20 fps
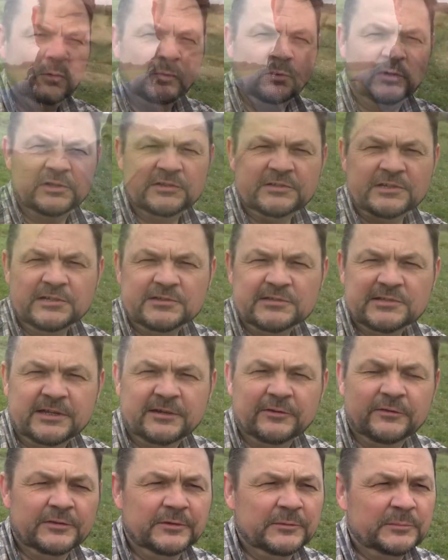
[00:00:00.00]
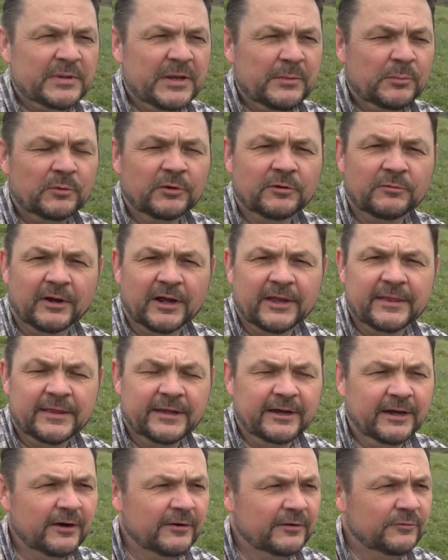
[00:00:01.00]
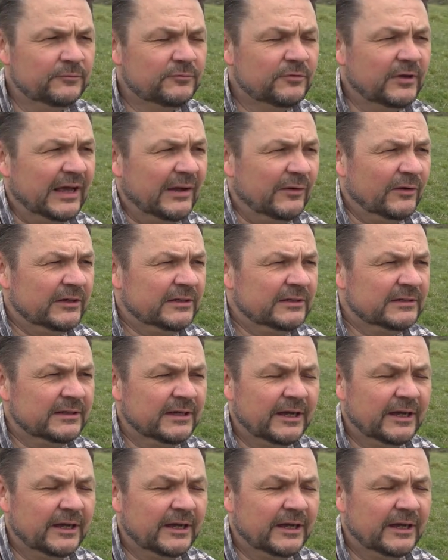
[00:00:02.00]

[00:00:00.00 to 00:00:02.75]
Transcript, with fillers: Well, it turns out that people were right, they are in flower.